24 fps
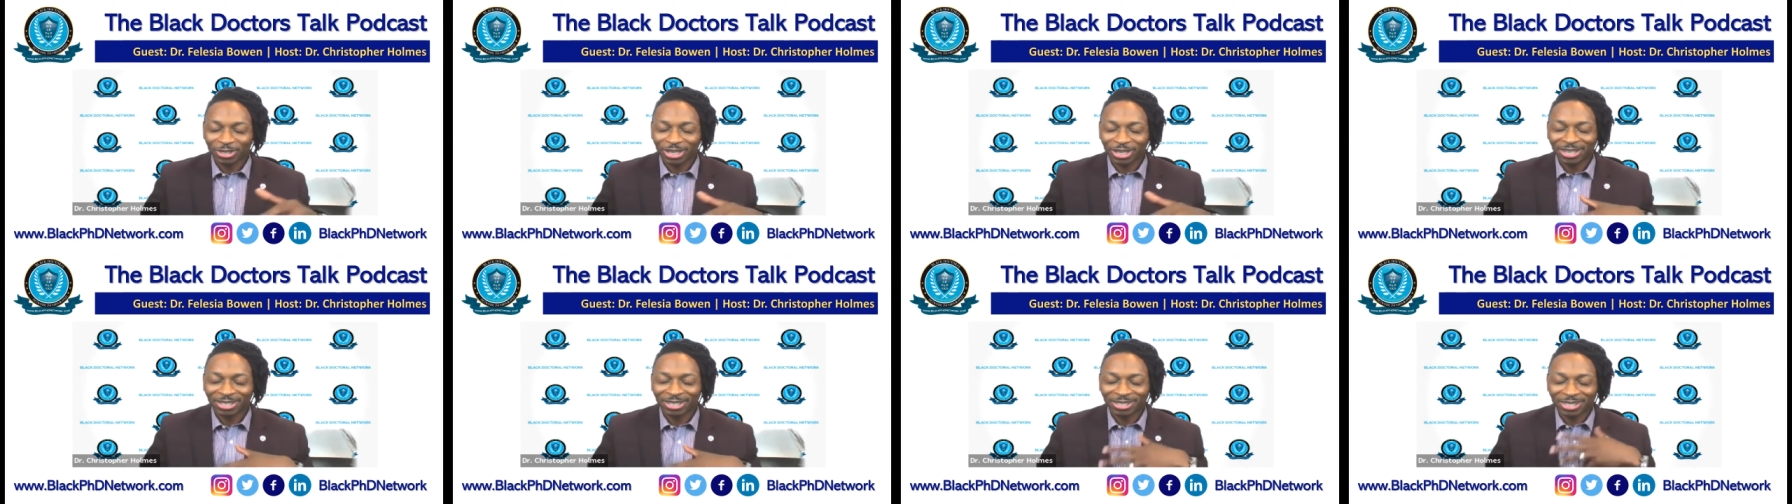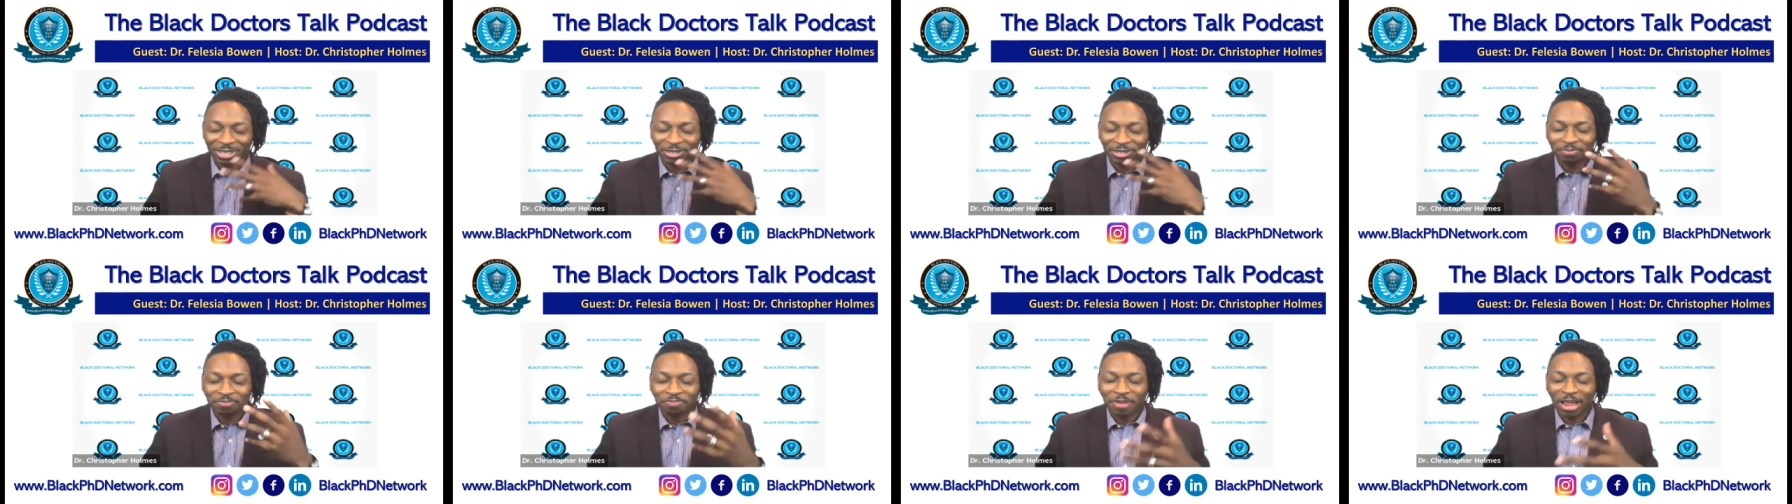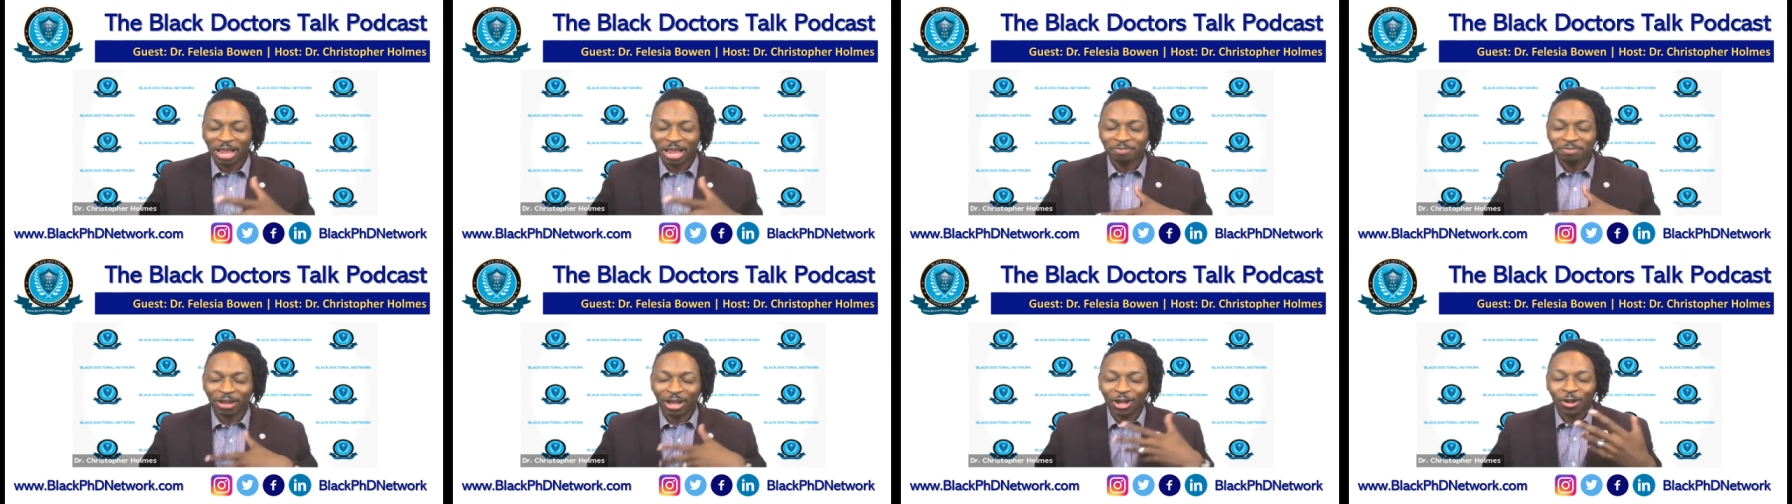that just
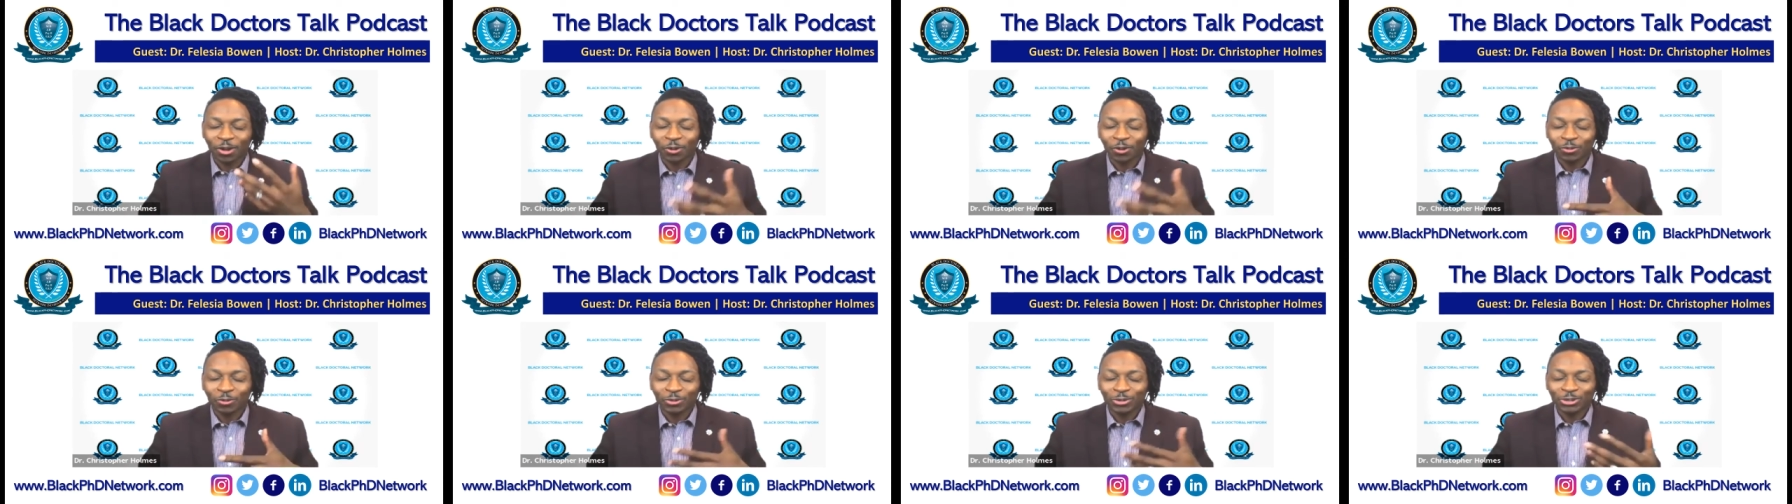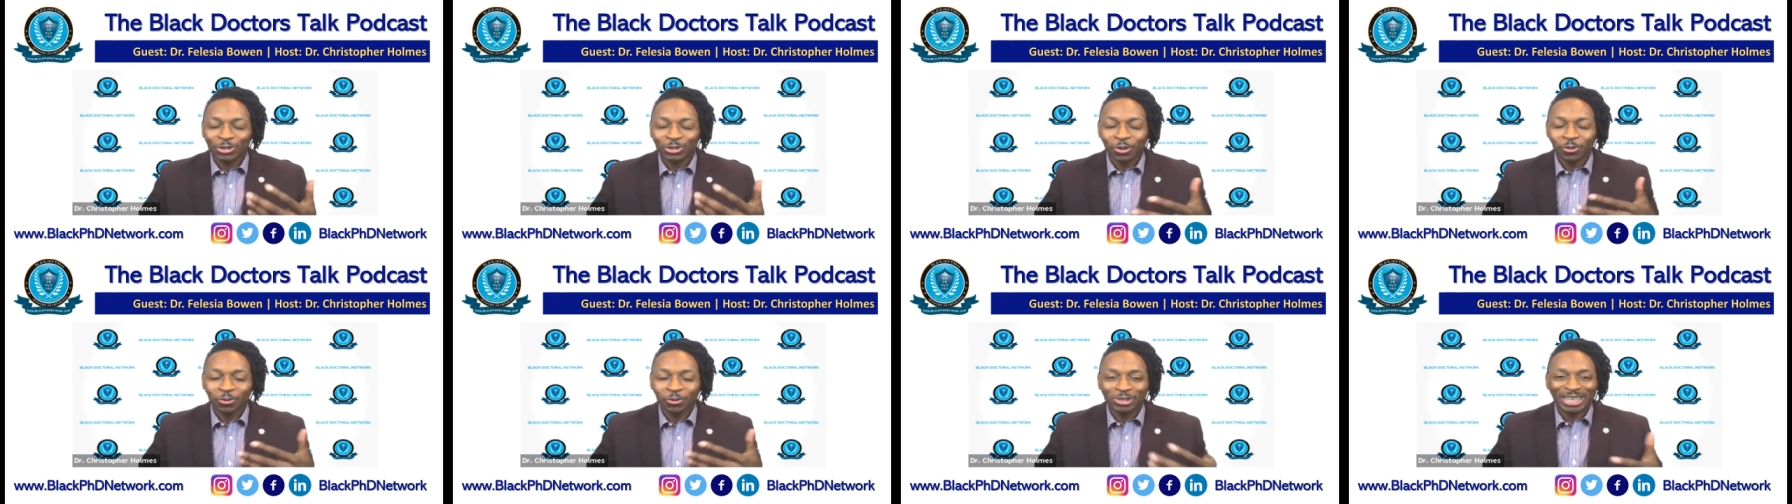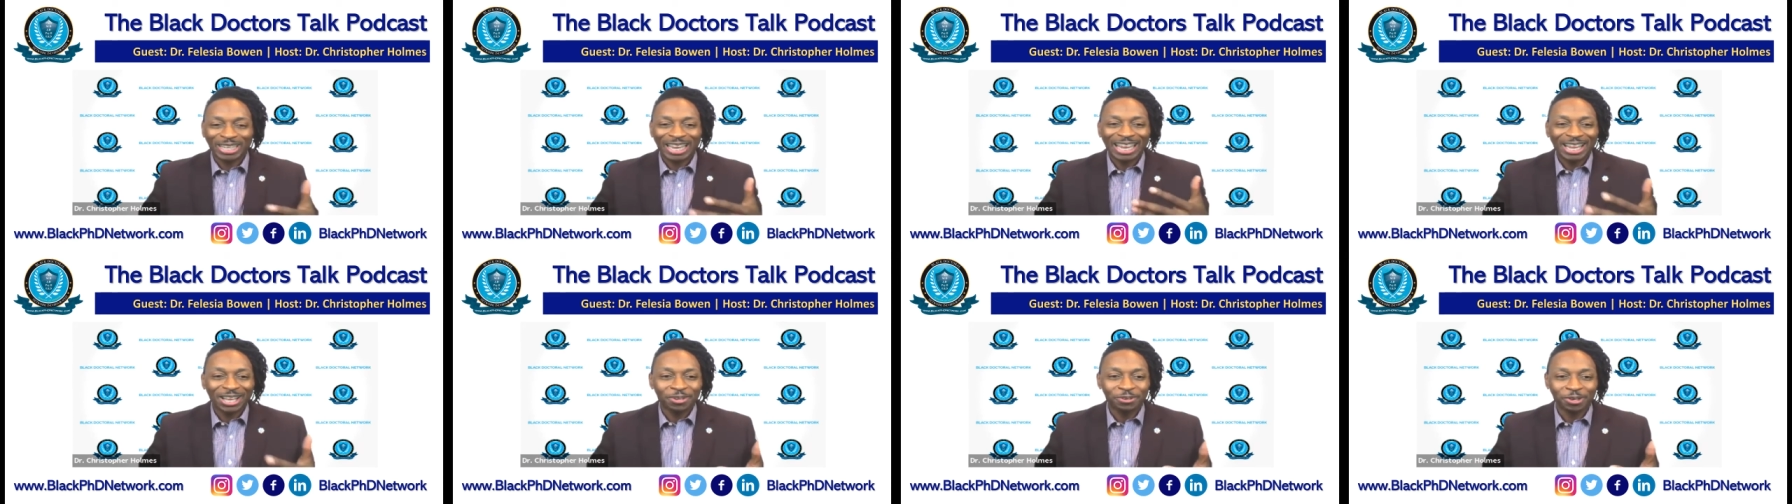make my whole soul
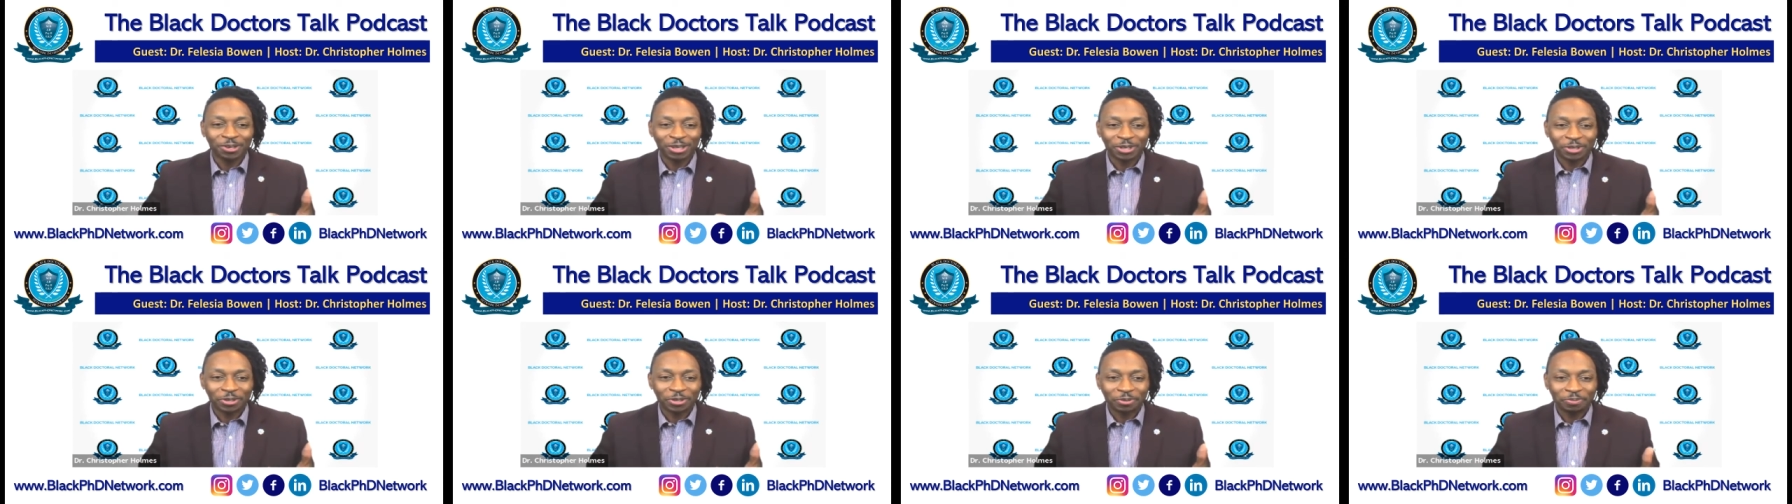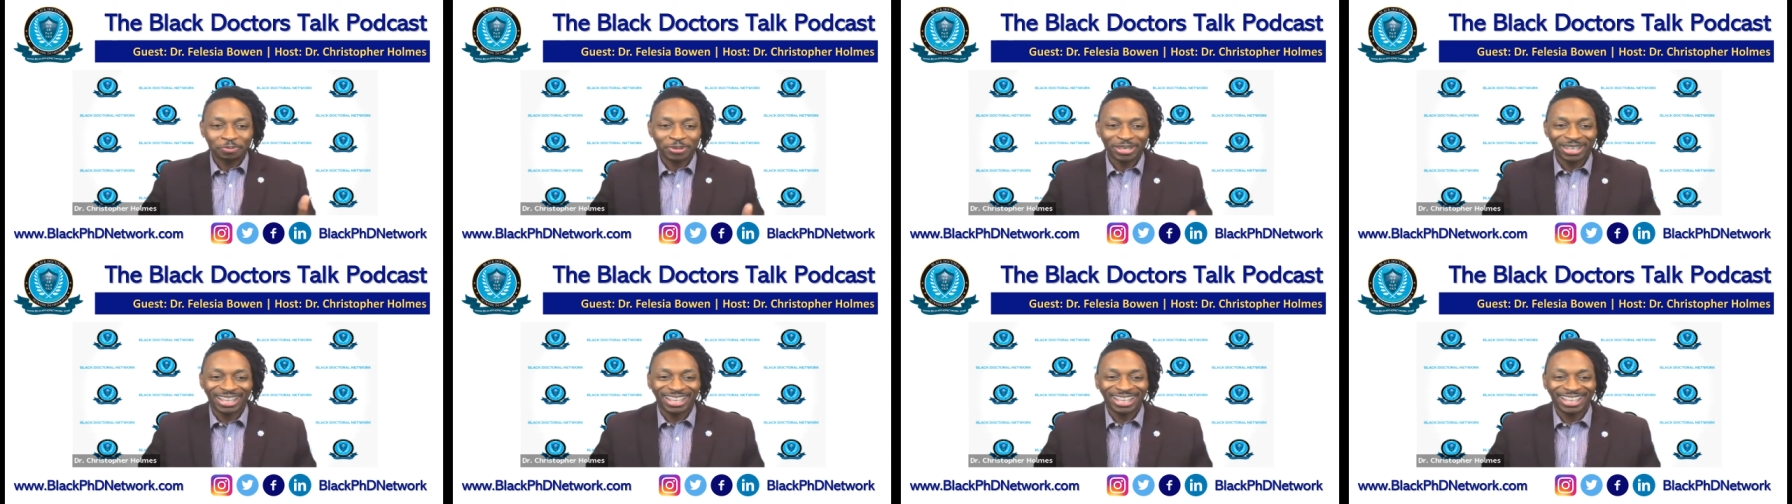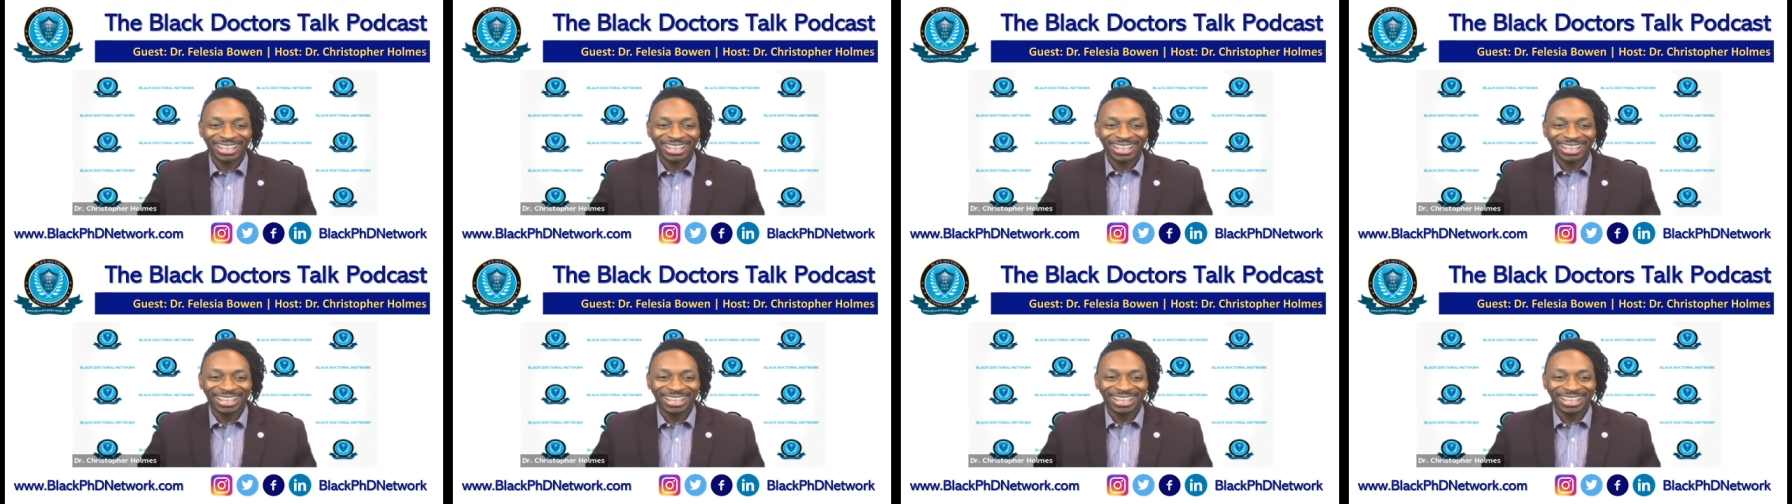tingle a little bit.